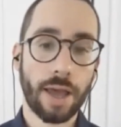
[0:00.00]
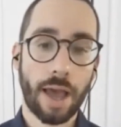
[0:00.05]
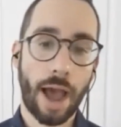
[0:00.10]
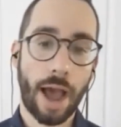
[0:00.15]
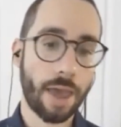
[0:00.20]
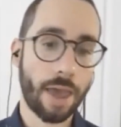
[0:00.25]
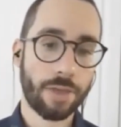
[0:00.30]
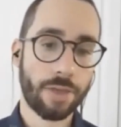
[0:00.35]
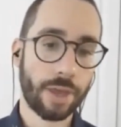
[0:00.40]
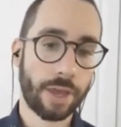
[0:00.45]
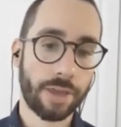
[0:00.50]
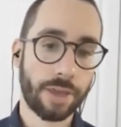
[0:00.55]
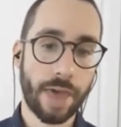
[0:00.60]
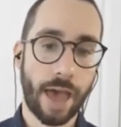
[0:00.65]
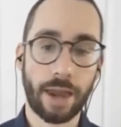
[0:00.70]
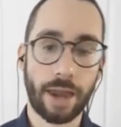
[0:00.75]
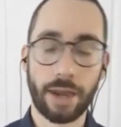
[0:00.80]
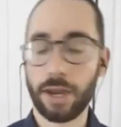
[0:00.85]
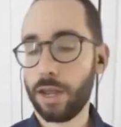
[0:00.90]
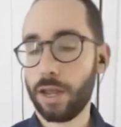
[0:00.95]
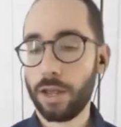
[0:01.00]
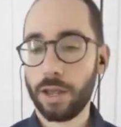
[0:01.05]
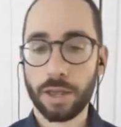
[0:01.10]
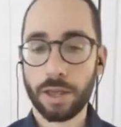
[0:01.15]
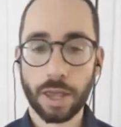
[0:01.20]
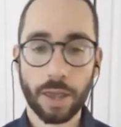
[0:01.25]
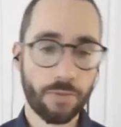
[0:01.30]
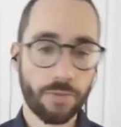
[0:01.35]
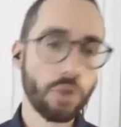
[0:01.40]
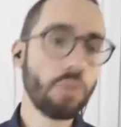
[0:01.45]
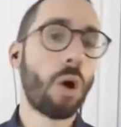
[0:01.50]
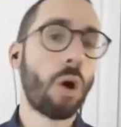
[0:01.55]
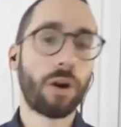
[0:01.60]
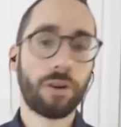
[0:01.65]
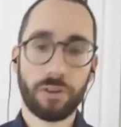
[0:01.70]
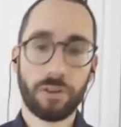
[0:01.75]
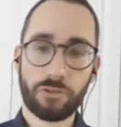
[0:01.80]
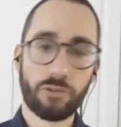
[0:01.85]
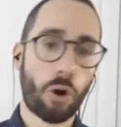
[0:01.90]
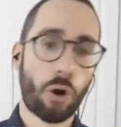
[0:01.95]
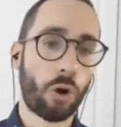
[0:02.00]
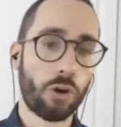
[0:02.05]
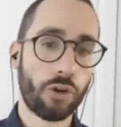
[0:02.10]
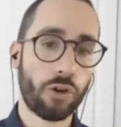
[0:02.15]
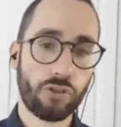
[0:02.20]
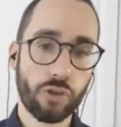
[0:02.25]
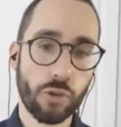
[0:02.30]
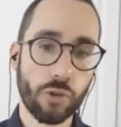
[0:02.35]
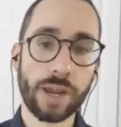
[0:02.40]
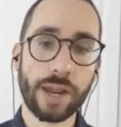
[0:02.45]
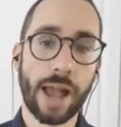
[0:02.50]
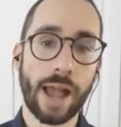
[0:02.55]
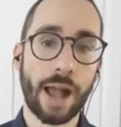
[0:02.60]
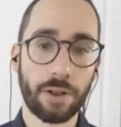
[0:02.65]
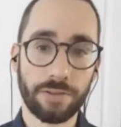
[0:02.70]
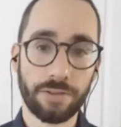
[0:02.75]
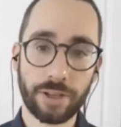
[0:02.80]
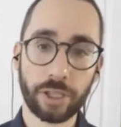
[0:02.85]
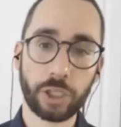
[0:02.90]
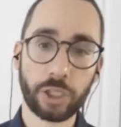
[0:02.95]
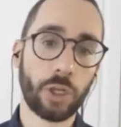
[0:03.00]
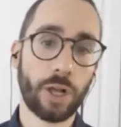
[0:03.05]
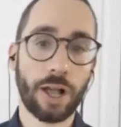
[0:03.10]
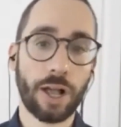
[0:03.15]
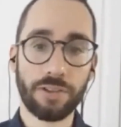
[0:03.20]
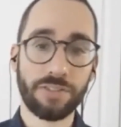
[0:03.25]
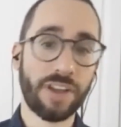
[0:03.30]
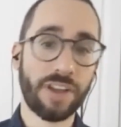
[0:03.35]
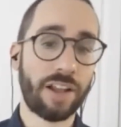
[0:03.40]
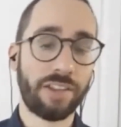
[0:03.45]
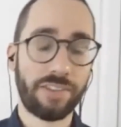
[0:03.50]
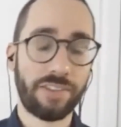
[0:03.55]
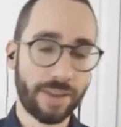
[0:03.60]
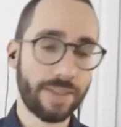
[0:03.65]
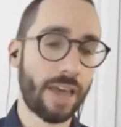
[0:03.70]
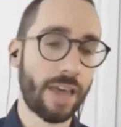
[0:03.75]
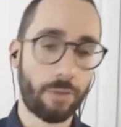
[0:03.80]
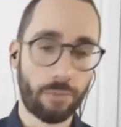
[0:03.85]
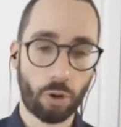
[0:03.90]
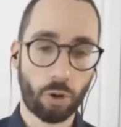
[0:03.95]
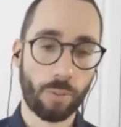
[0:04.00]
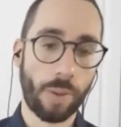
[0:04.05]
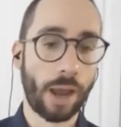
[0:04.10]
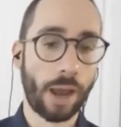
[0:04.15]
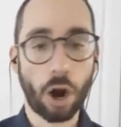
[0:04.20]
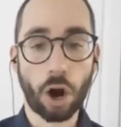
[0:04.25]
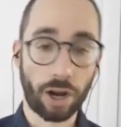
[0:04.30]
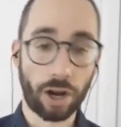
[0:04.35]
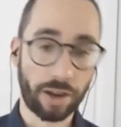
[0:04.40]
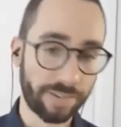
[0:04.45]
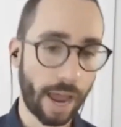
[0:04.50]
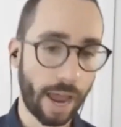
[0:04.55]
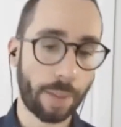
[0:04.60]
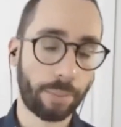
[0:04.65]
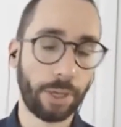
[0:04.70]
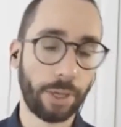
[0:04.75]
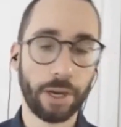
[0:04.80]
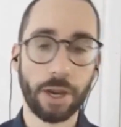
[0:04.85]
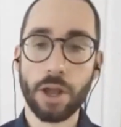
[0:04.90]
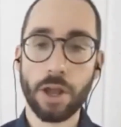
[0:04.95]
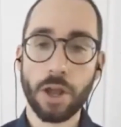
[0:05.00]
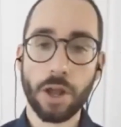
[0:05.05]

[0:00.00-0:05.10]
I think that if you wanted to start doing digital LSATs in that format on a tablet,